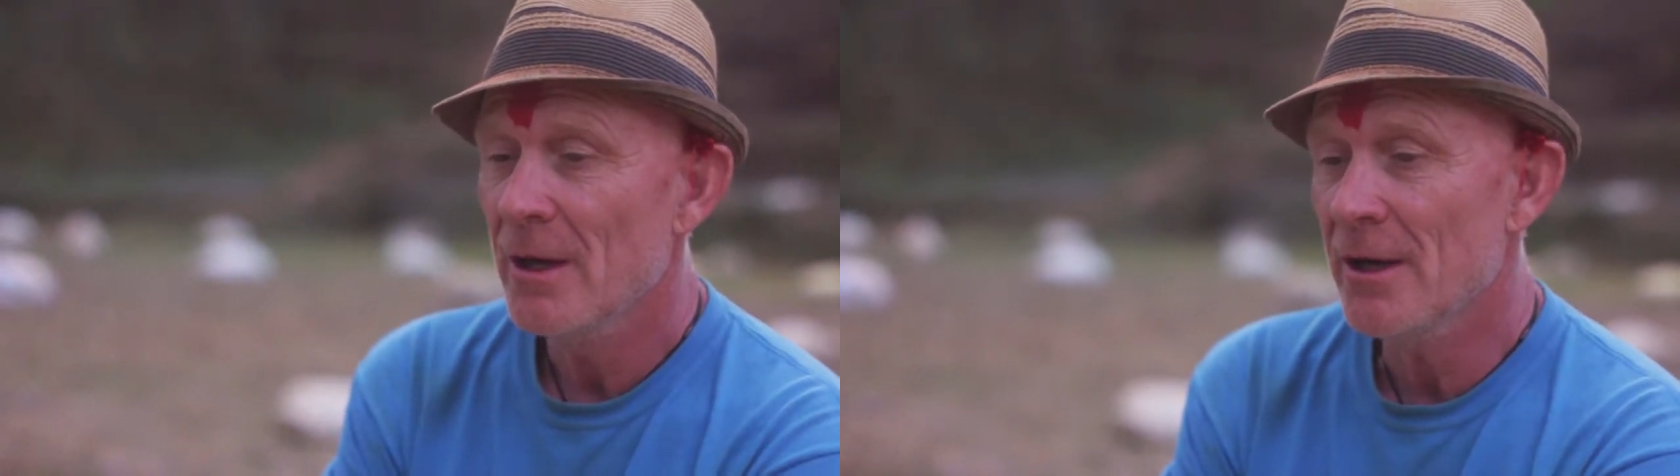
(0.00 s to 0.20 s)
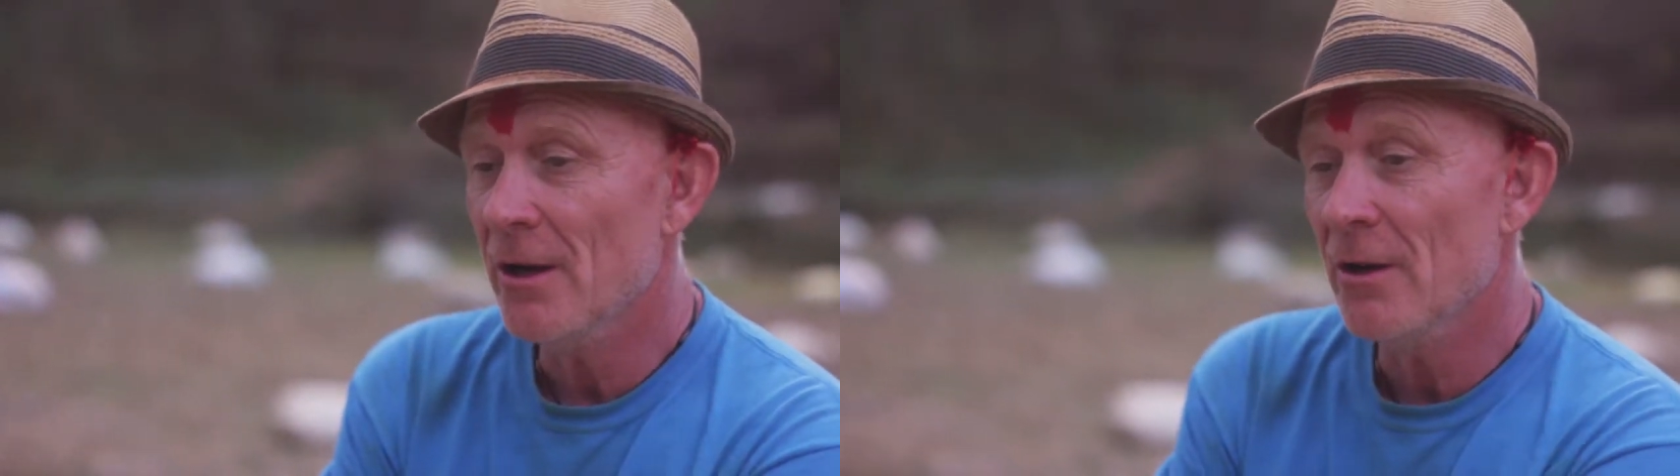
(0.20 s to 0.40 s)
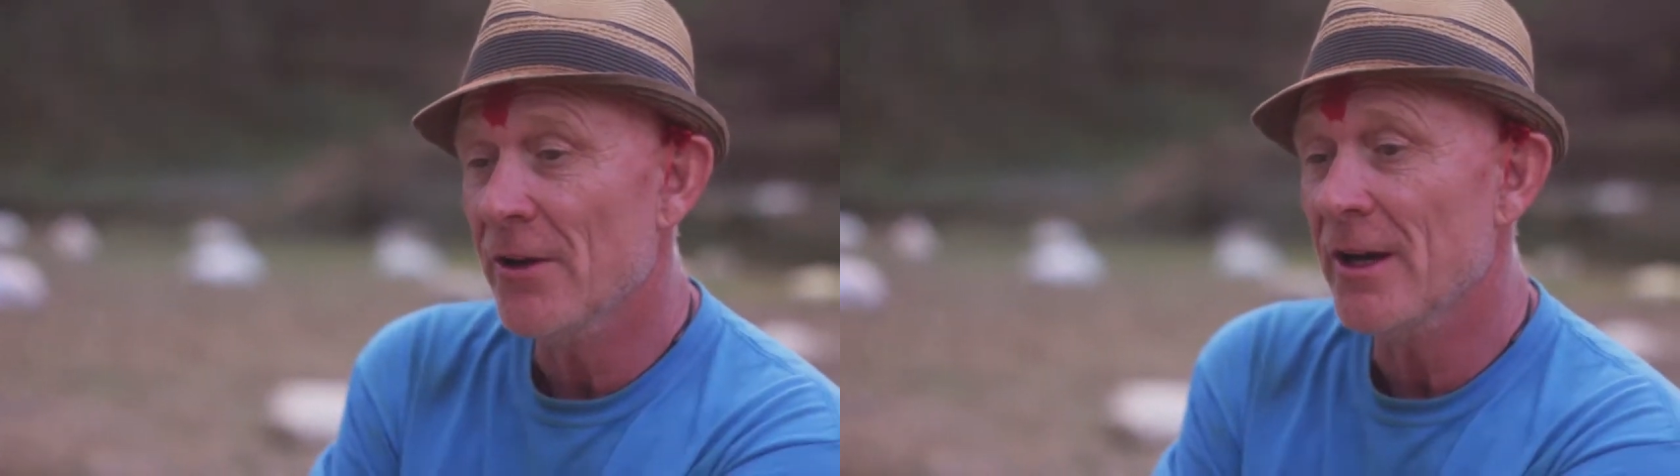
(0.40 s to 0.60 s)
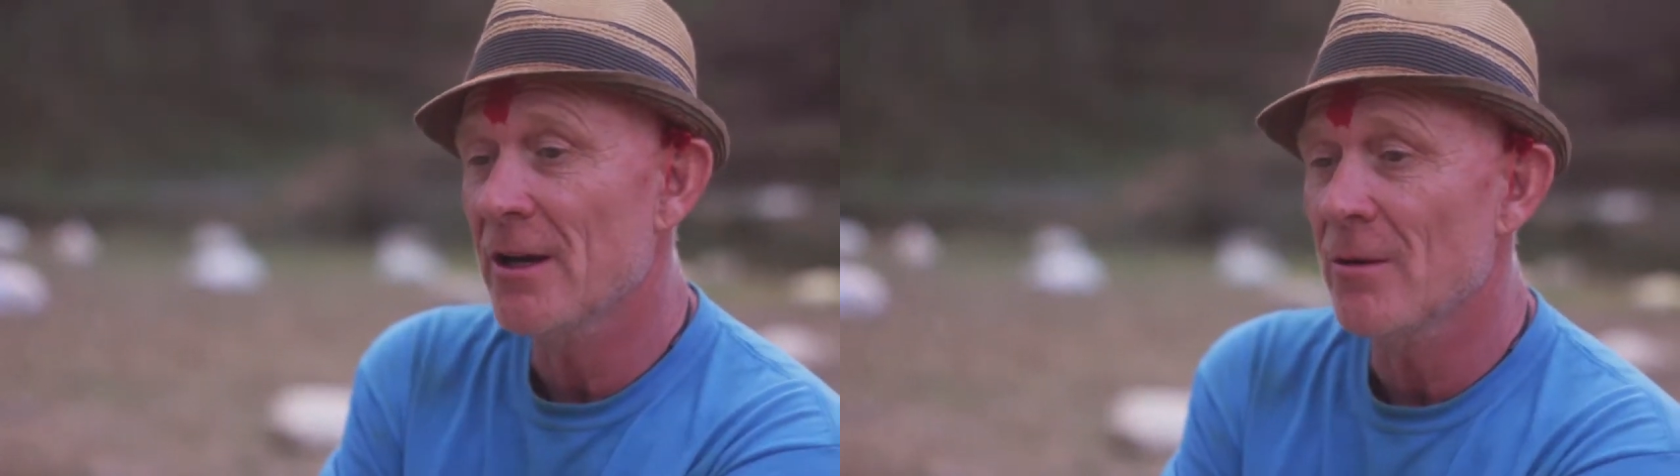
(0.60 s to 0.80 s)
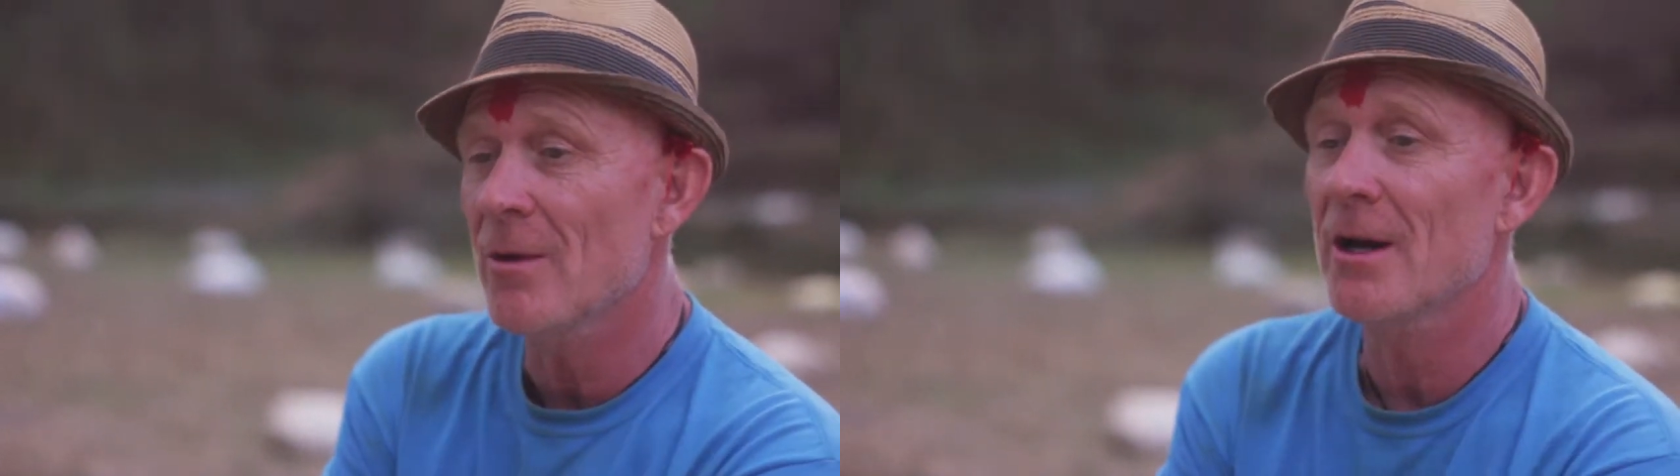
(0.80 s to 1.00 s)
And I'll
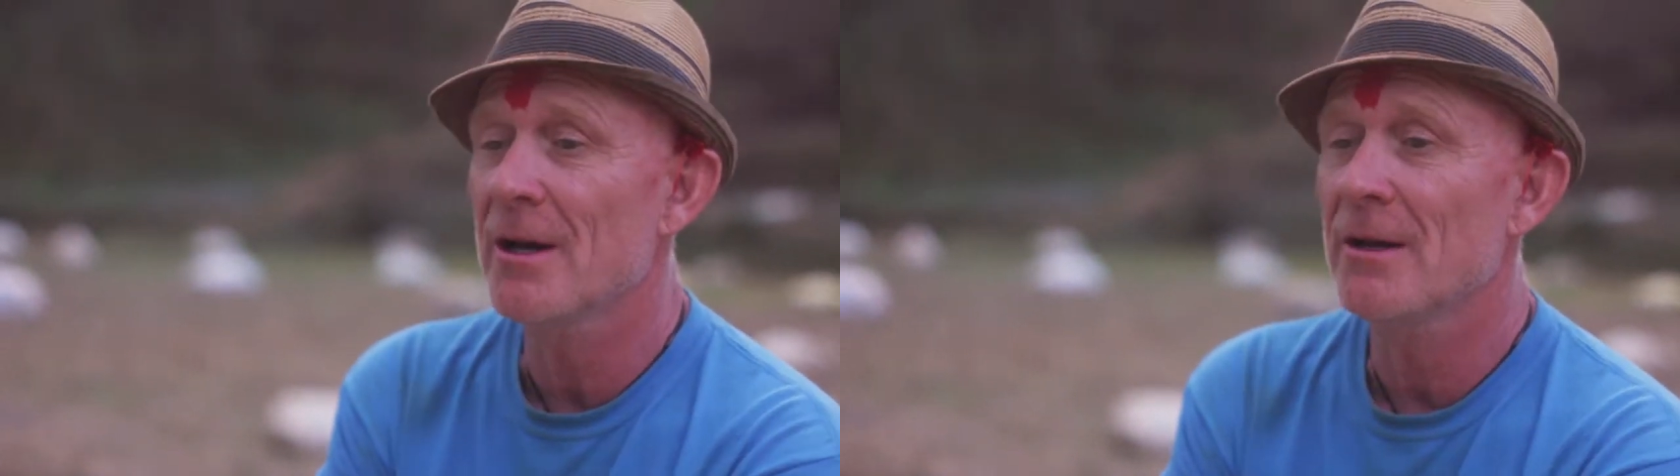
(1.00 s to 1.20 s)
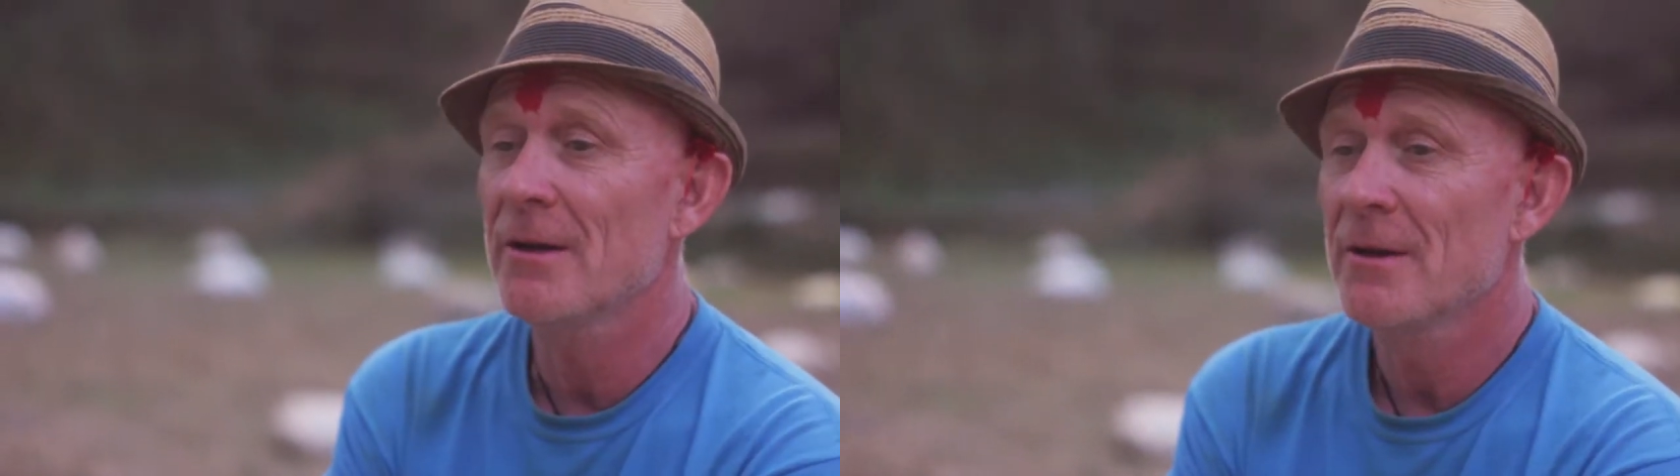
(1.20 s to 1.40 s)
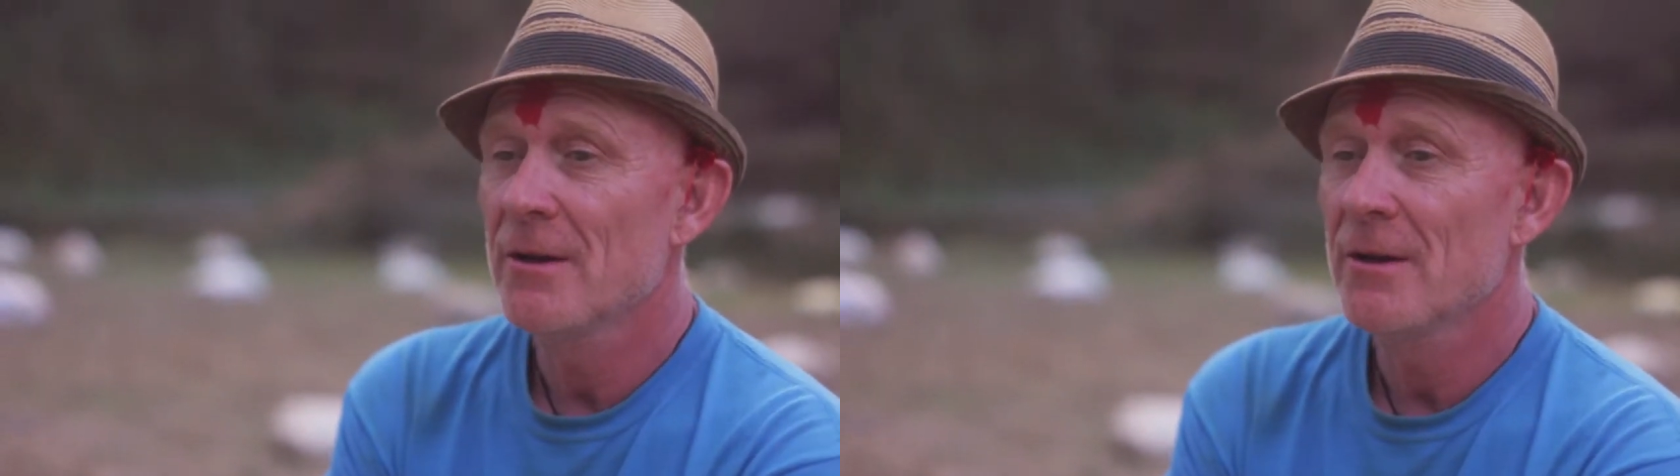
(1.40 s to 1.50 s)
take away